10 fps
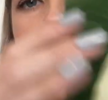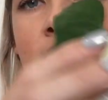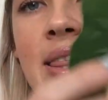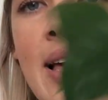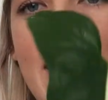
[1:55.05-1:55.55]
at
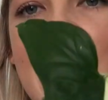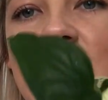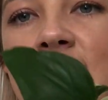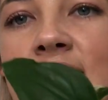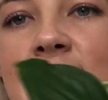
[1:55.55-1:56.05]
that.
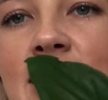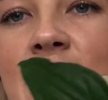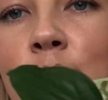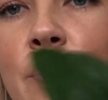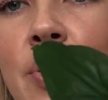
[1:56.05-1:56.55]
That is like
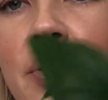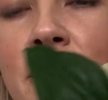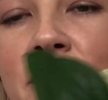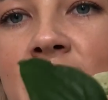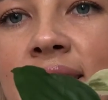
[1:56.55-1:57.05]
a
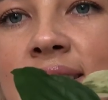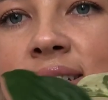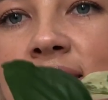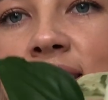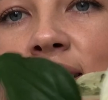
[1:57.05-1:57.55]
perfect
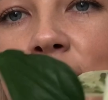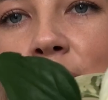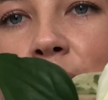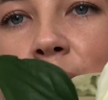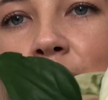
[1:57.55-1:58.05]

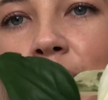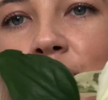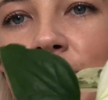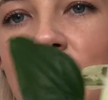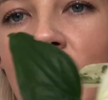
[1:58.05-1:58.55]

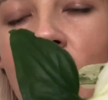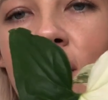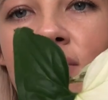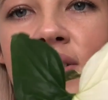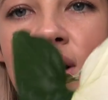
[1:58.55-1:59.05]

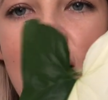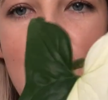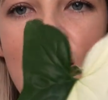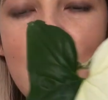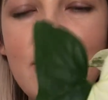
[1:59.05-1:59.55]
half and
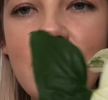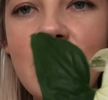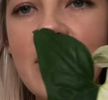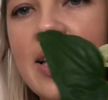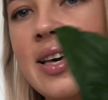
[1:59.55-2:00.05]
half.
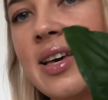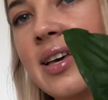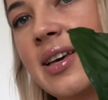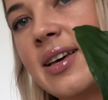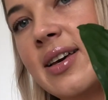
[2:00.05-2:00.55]

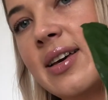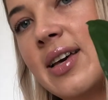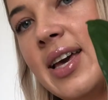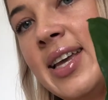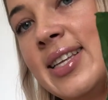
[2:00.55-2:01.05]

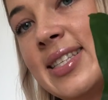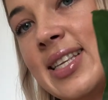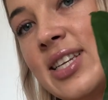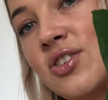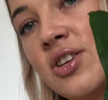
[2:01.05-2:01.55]
It is
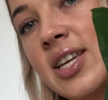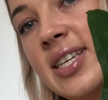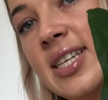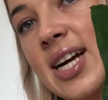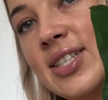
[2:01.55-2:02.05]
literally
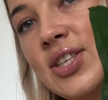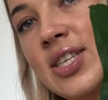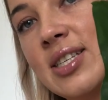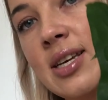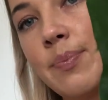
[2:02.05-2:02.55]
down to the
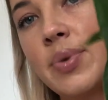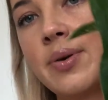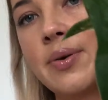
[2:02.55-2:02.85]
tip.